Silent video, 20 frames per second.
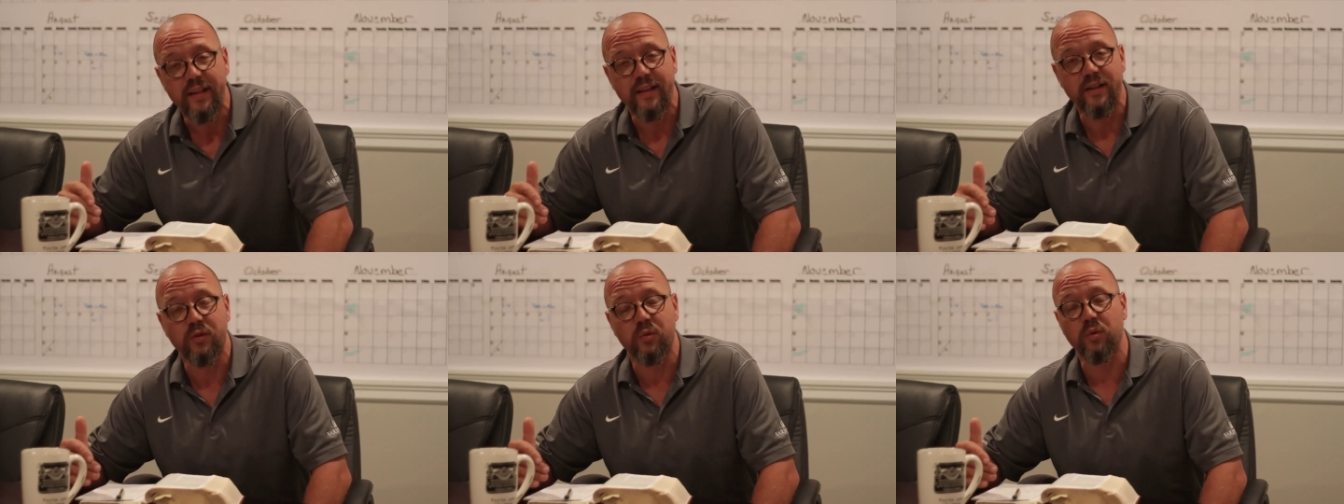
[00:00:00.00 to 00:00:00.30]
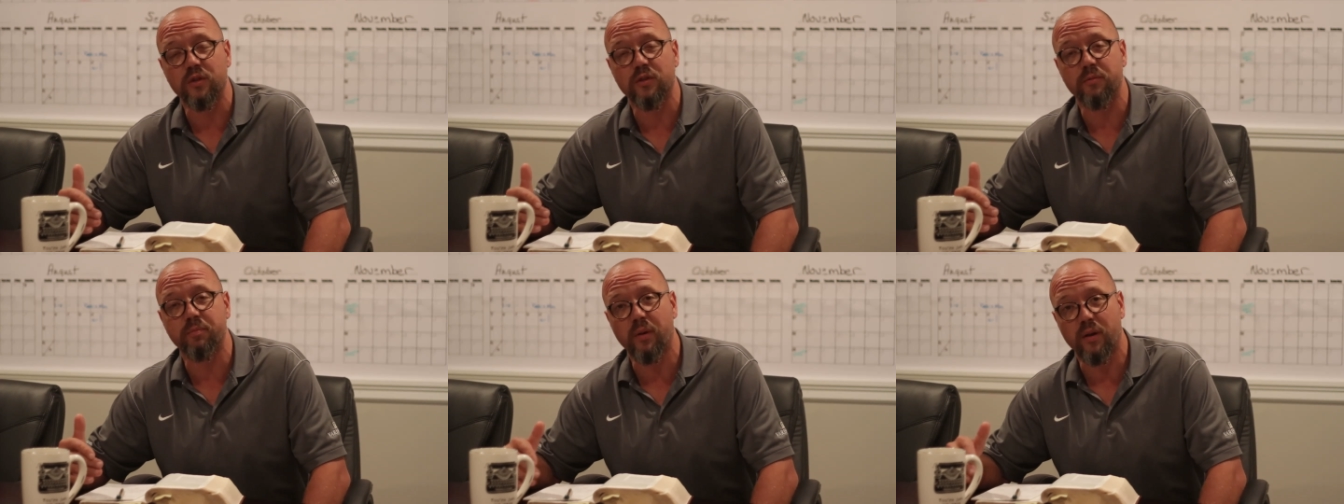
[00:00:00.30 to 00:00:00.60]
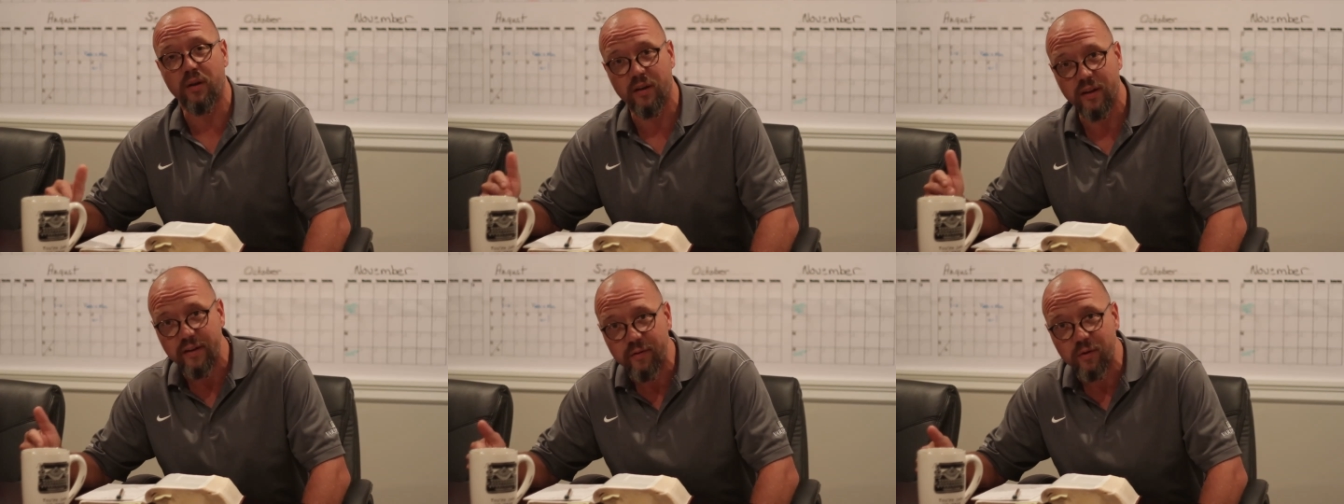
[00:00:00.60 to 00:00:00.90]
This was
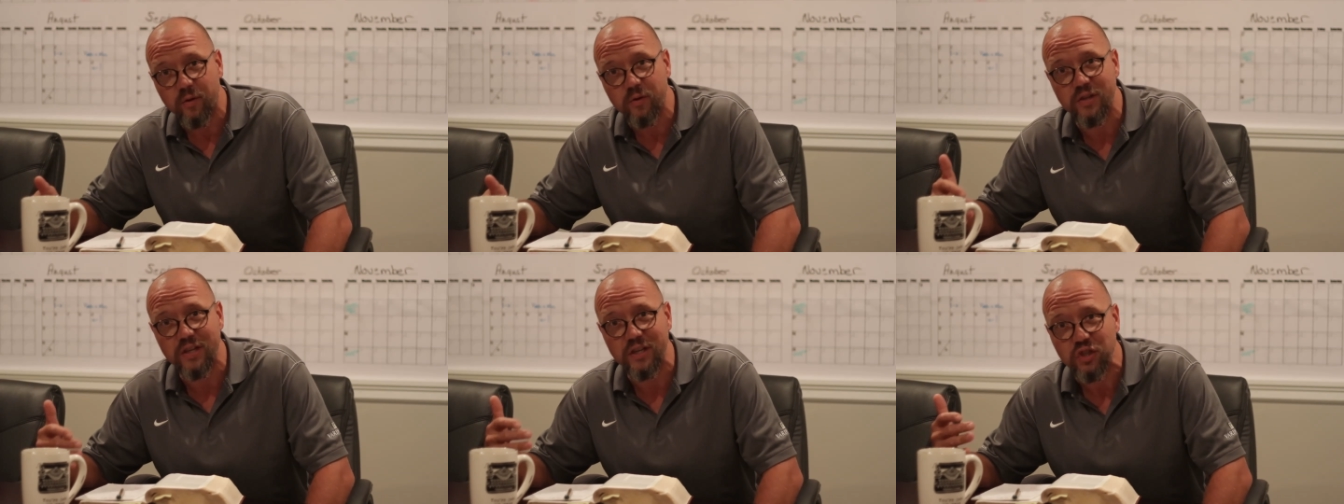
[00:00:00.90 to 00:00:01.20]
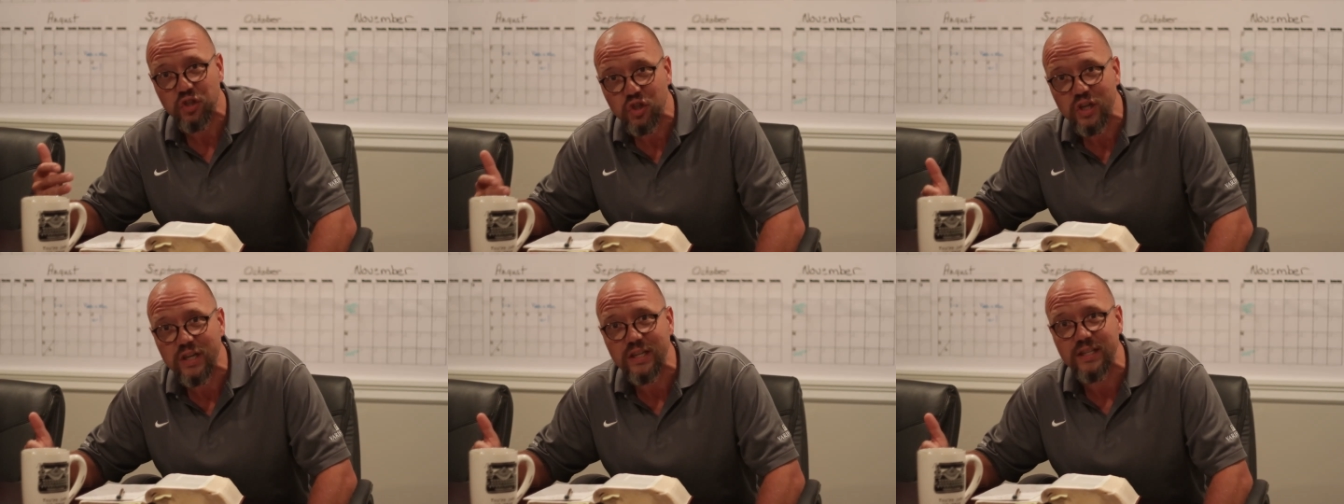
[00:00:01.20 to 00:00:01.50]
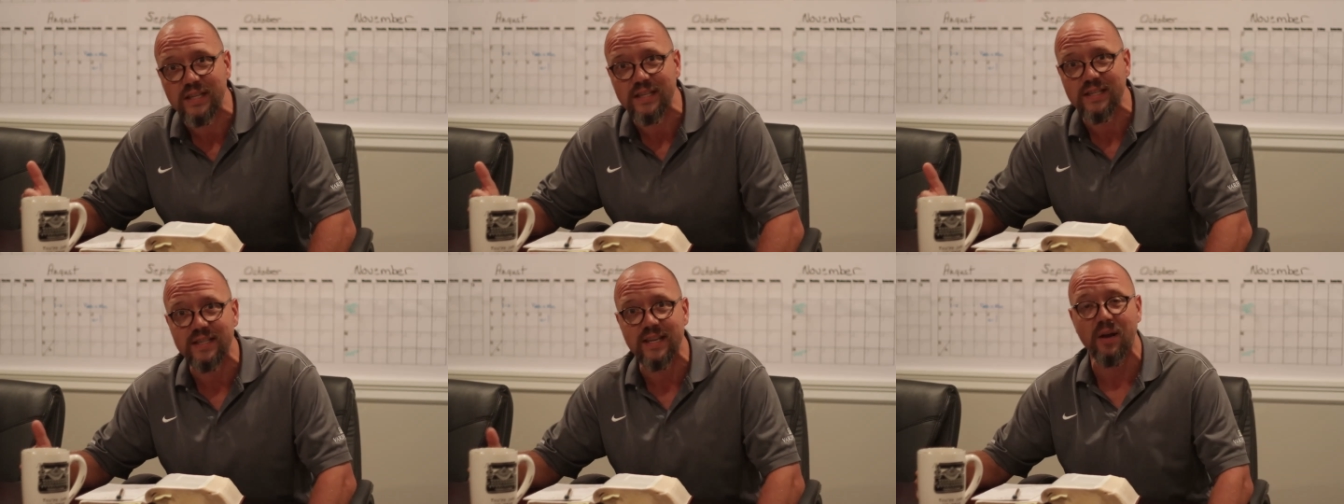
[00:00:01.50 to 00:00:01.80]
believers in
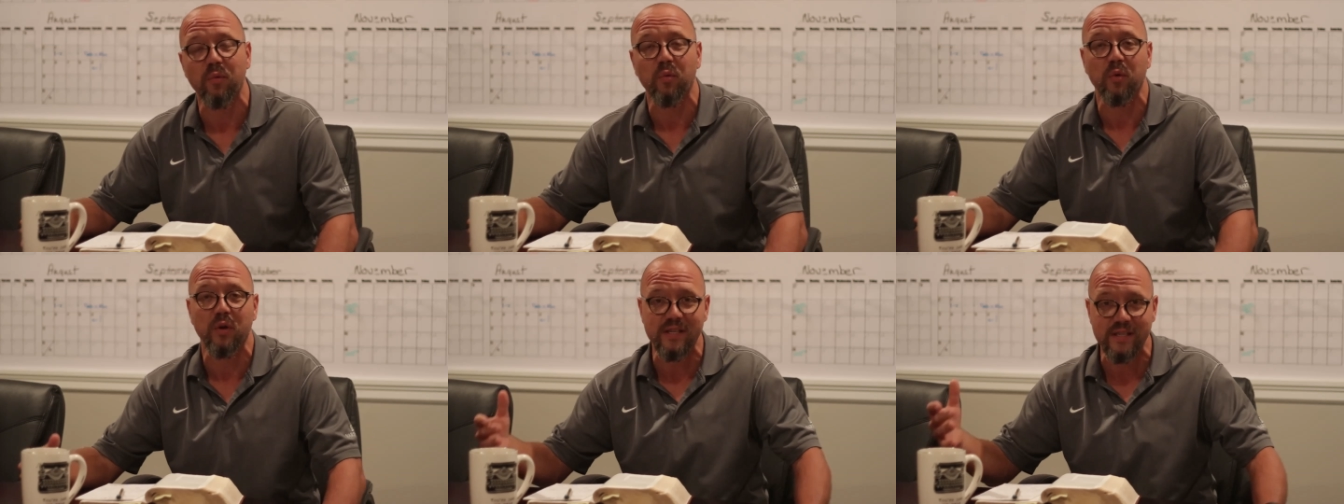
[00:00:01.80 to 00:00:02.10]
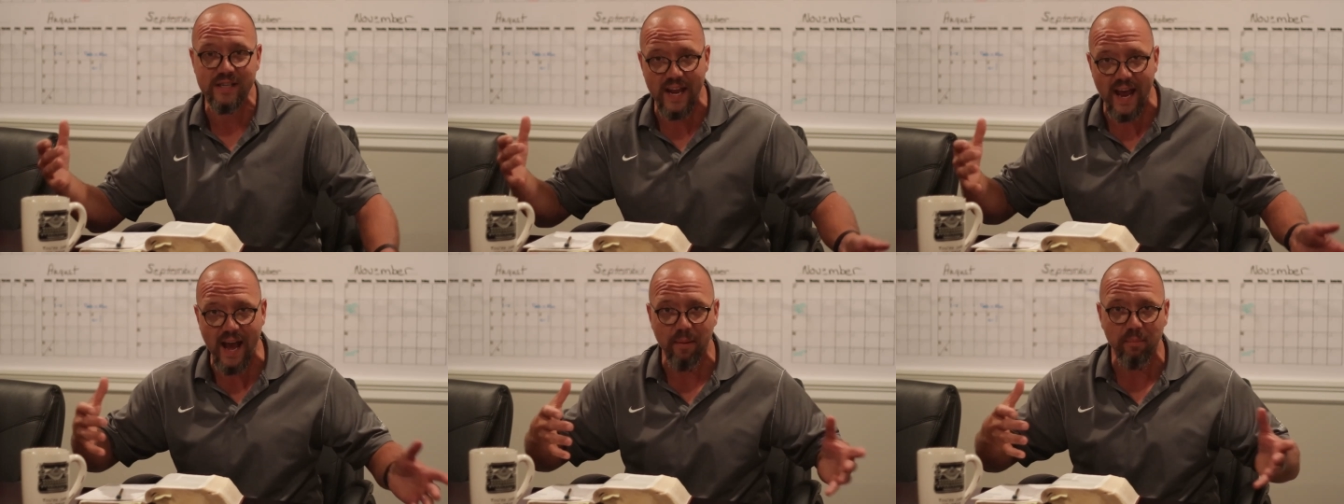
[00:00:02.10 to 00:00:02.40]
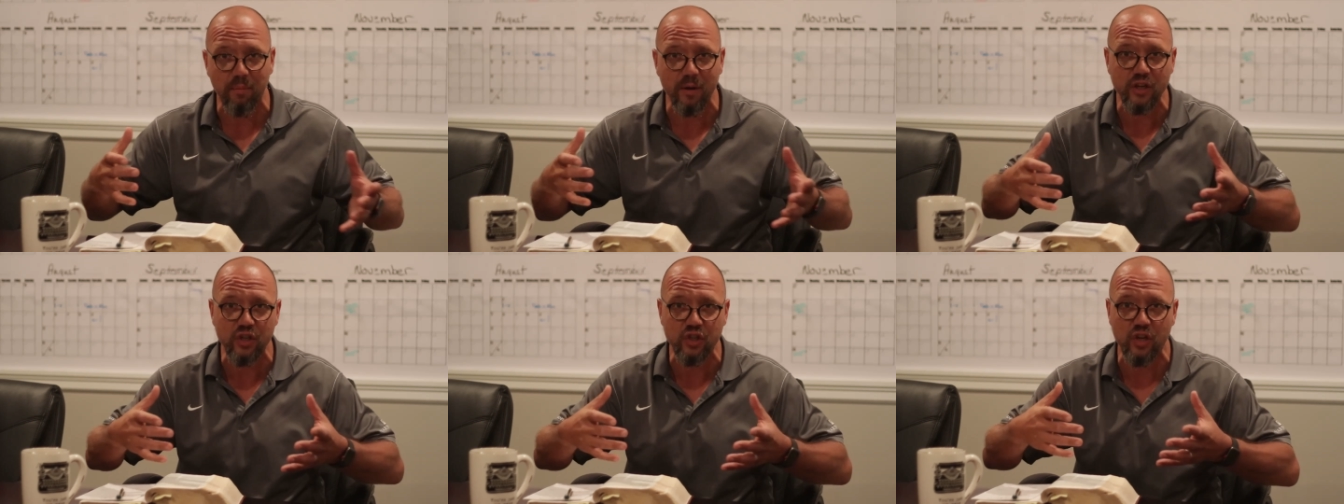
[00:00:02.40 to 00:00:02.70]
Jesus that were
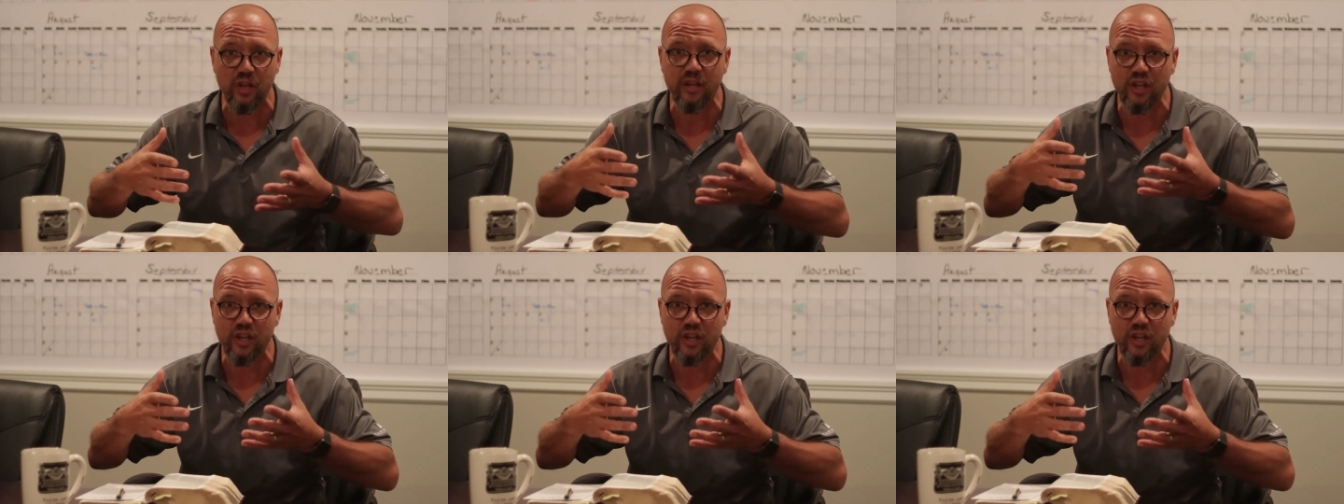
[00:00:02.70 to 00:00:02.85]
established